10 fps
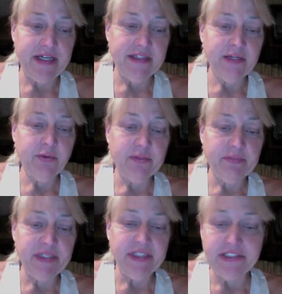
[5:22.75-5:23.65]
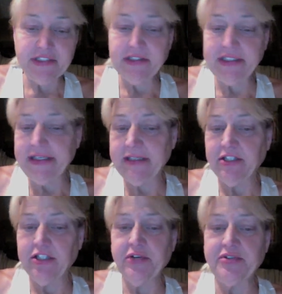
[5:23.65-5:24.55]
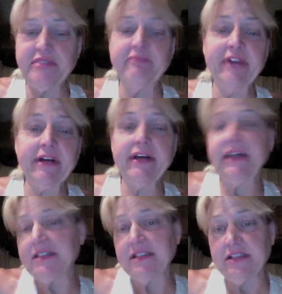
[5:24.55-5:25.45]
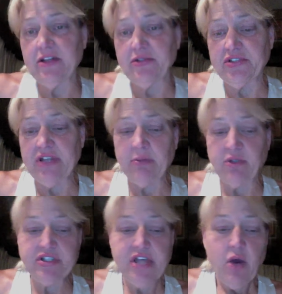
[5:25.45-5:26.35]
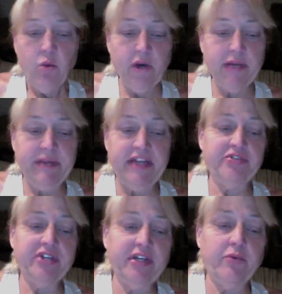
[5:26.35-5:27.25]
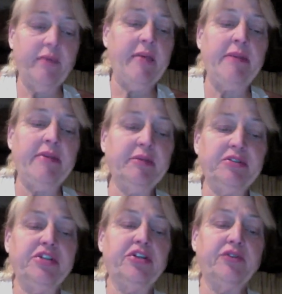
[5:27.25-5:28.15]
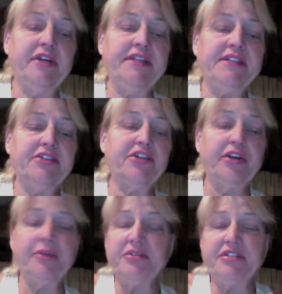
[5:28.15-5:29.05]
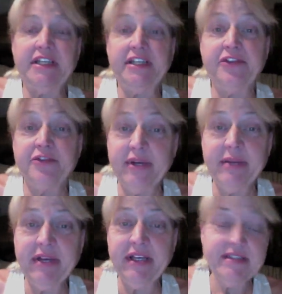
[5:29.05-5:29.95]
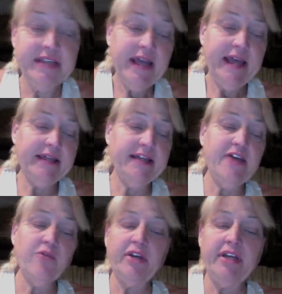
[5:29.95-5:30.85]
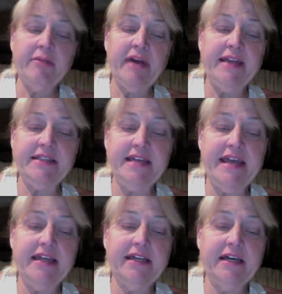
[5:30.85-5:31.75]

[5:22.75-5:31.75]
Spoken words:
There would be clearly, some variances in those numbers. One metric, we might be able to increase 30% in 3 months, and another one, it might take